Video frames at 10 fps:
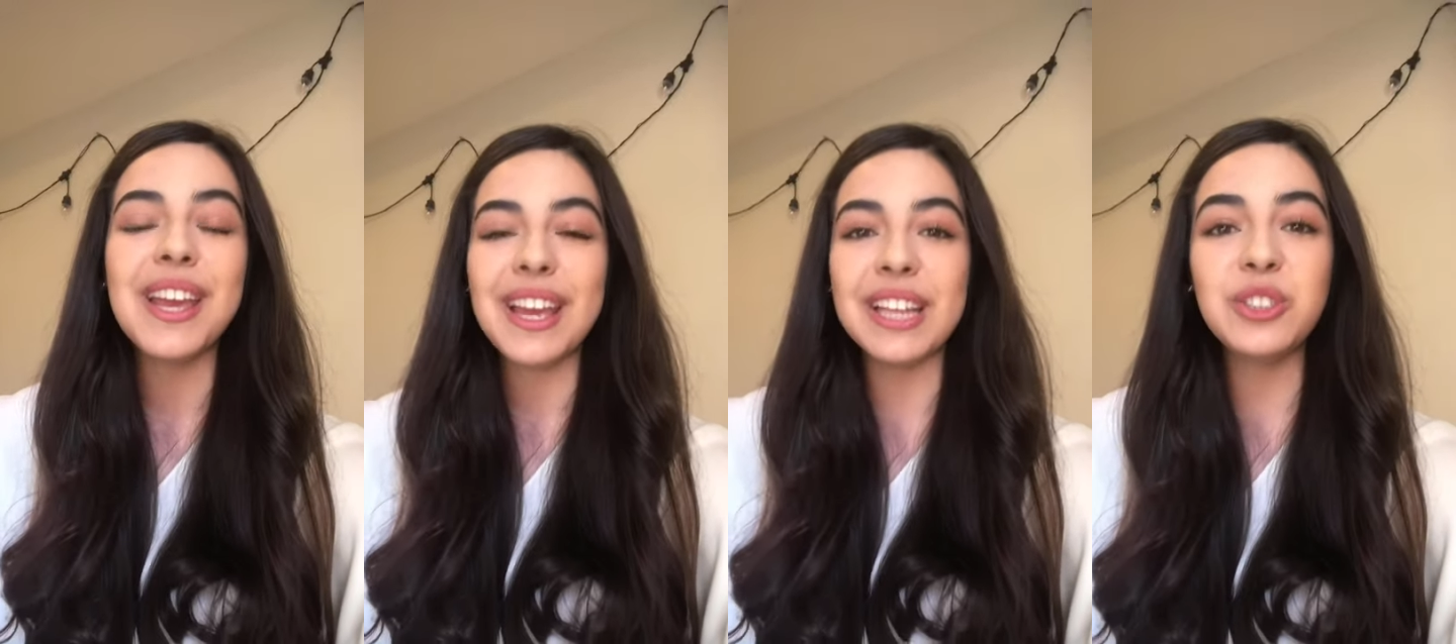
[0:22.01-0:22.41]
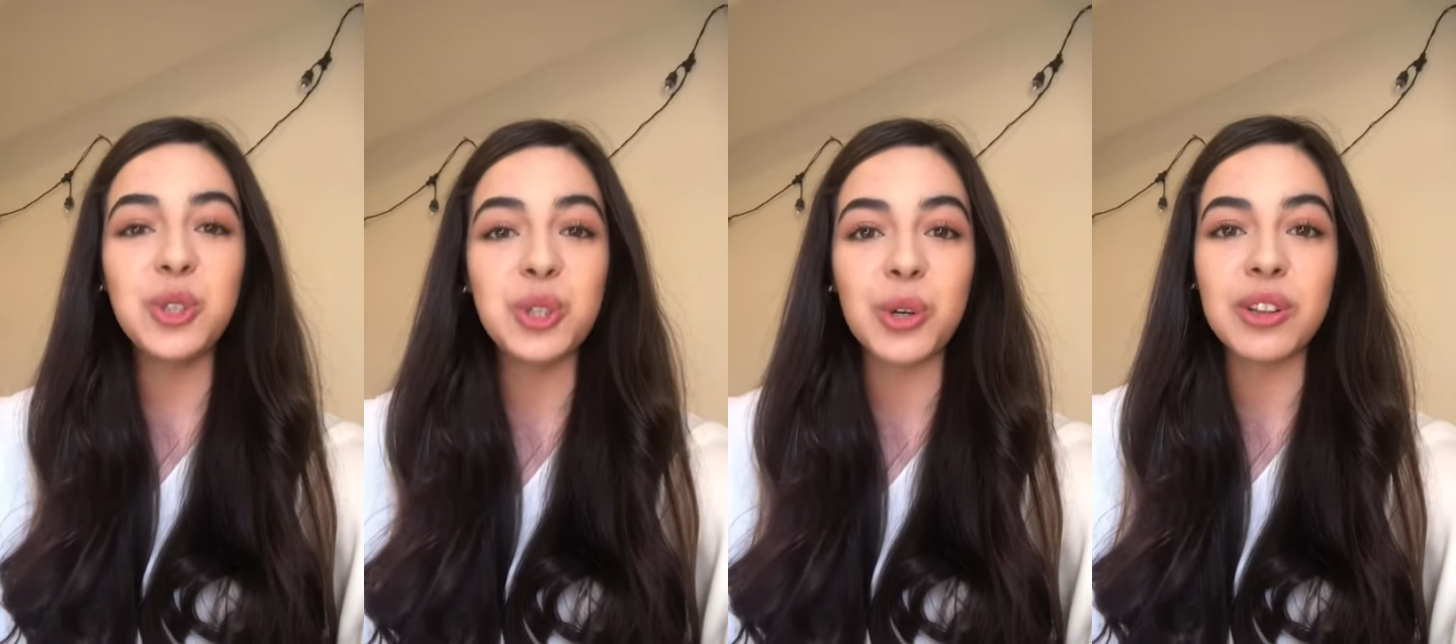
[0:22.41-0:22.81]
into
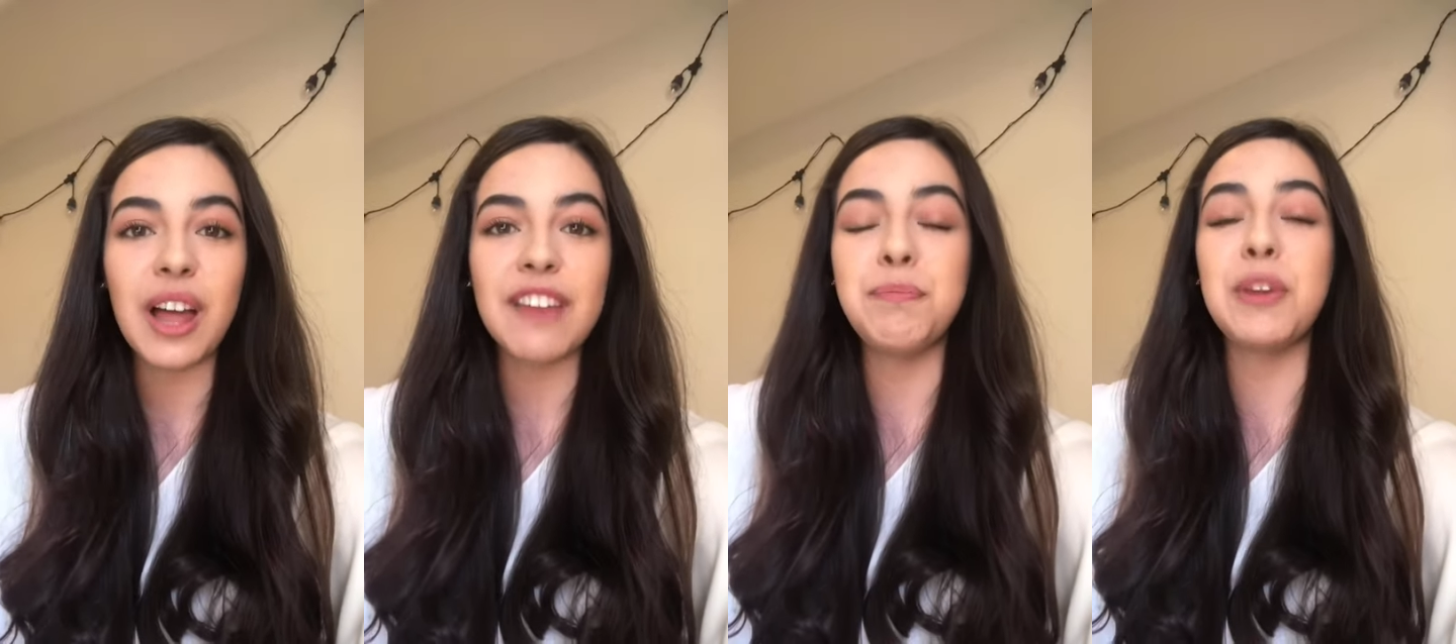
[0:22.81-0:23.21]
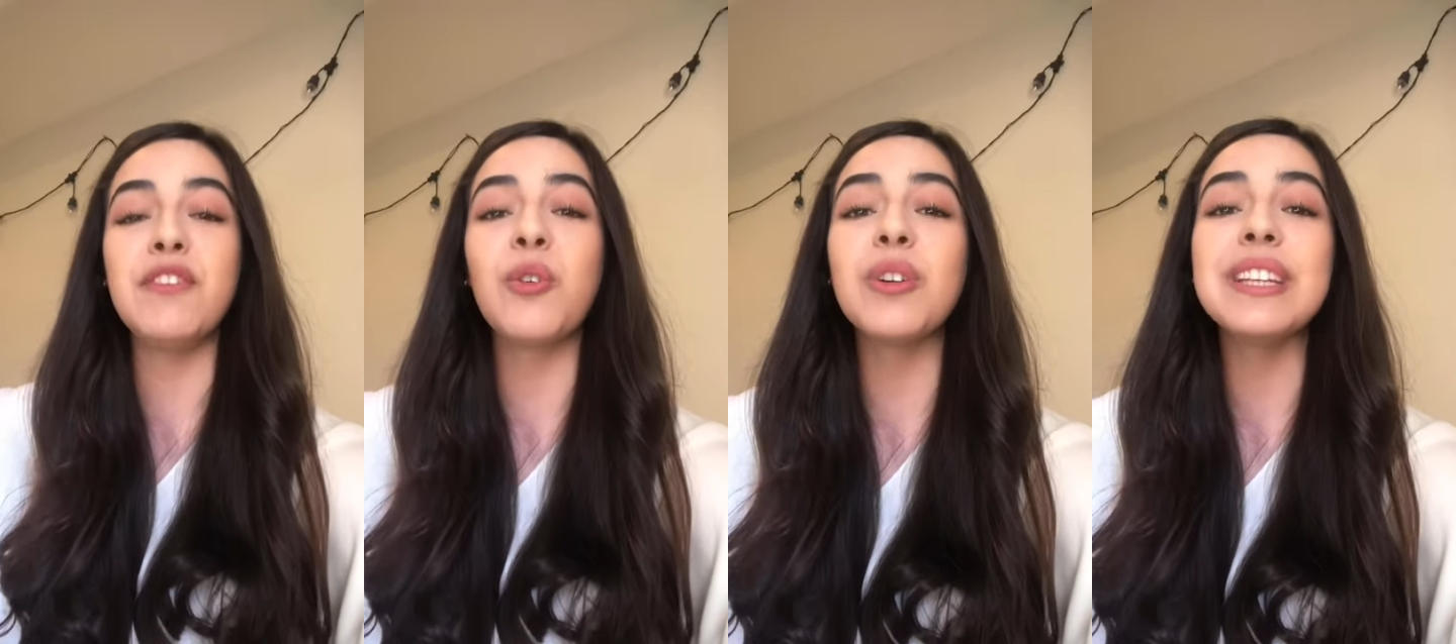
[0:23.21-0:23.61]
your life
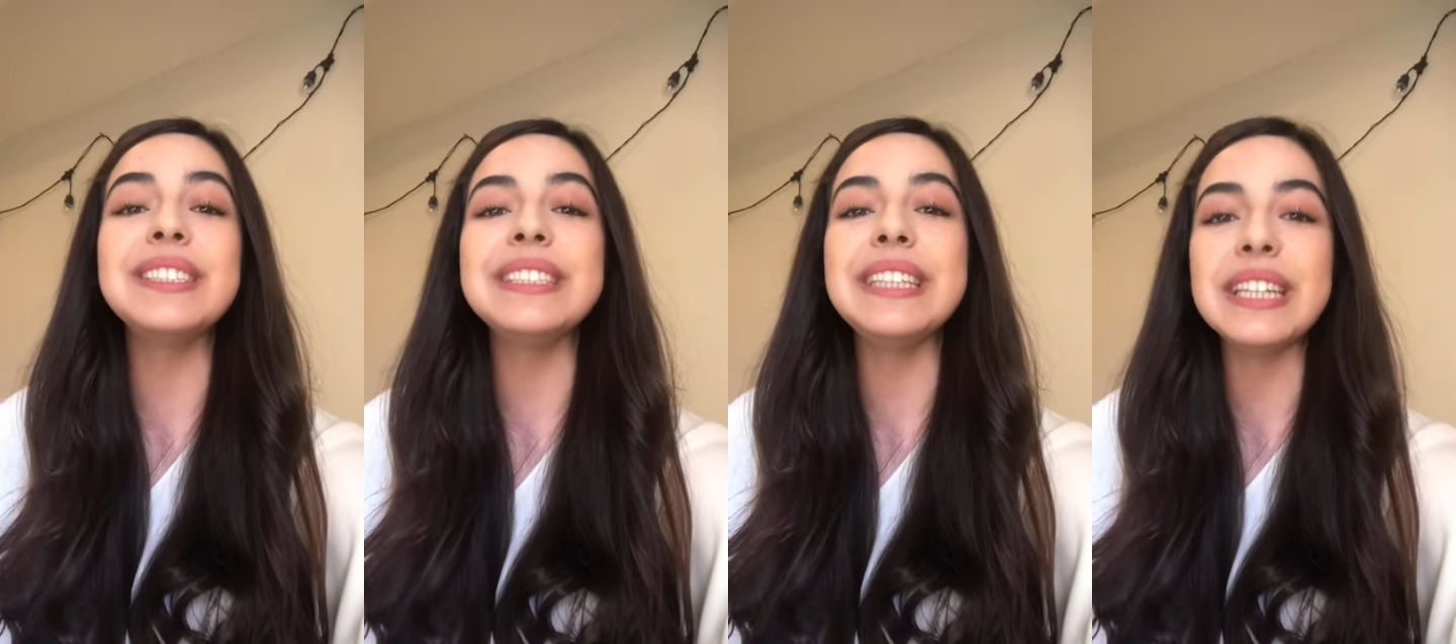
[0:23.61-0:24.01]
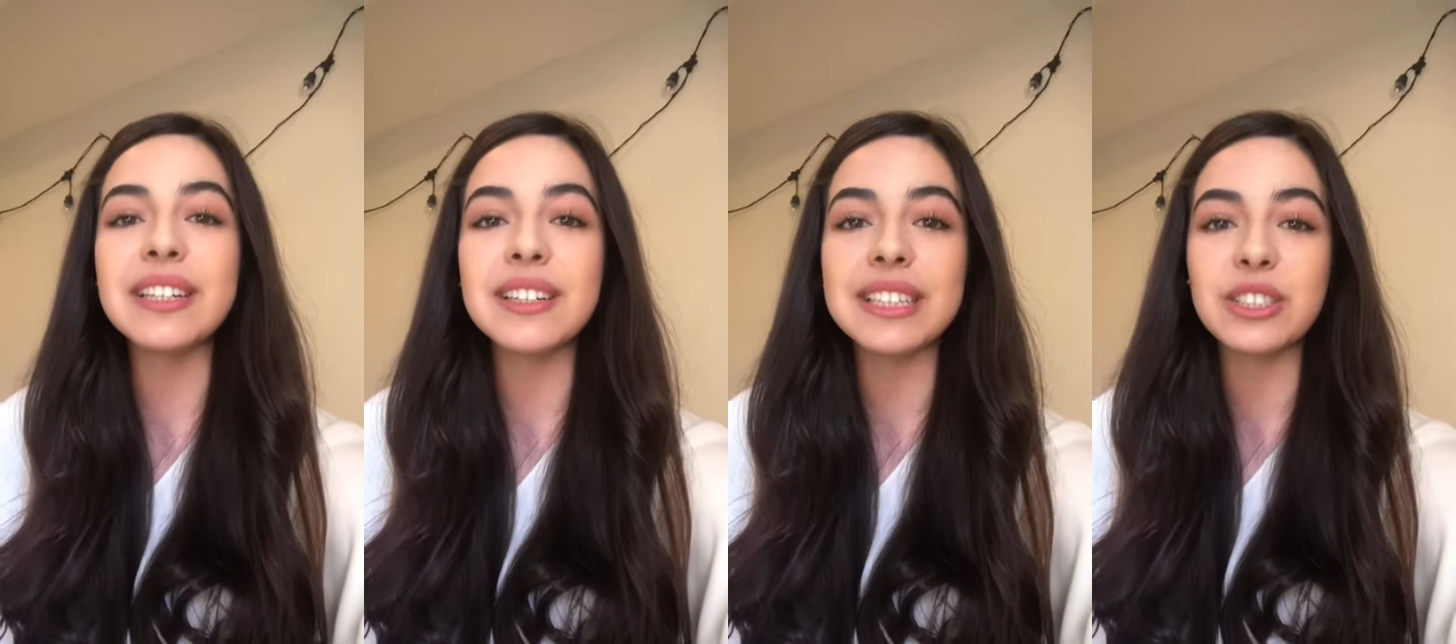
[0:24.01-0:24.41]
before this
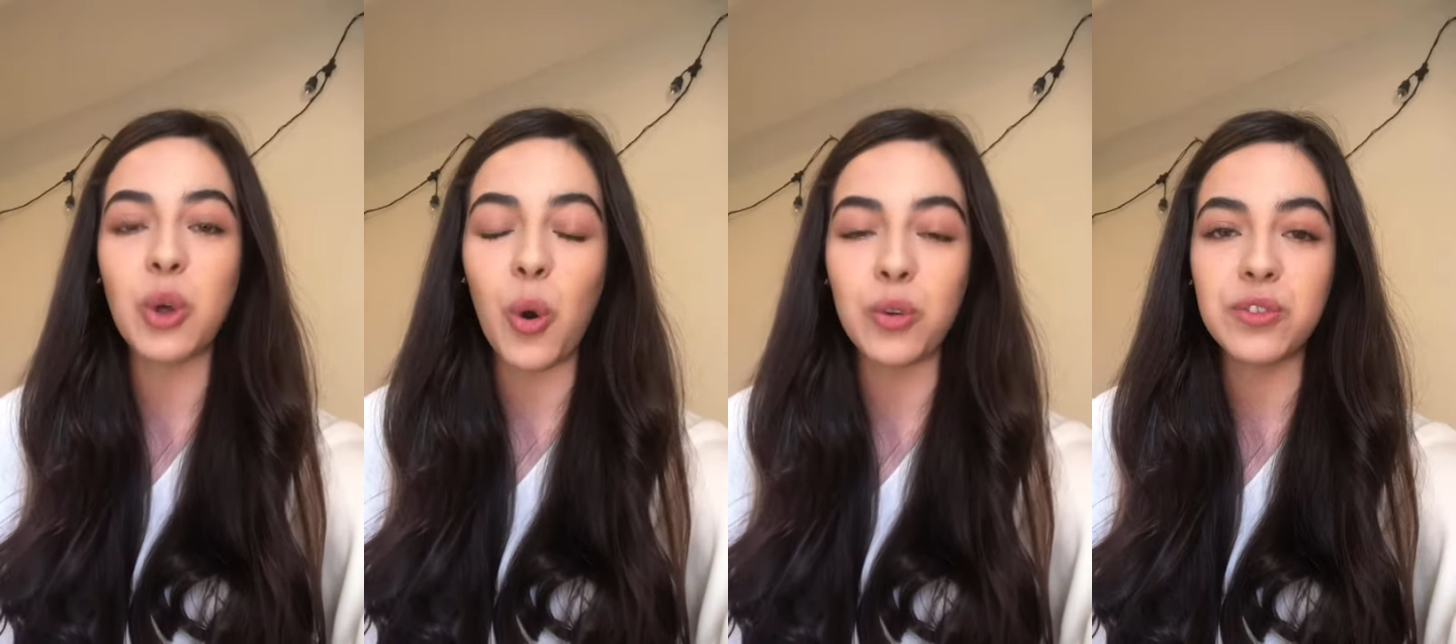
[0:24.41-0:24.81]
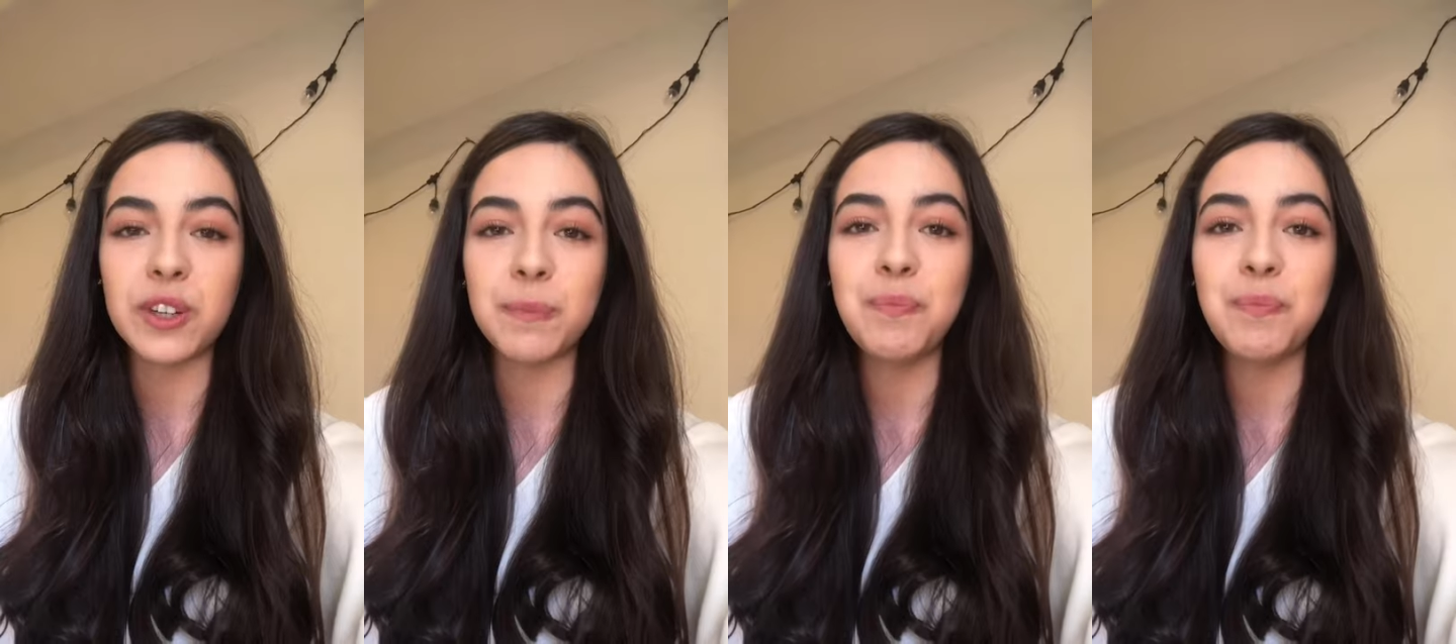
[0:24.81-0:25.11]
year is over.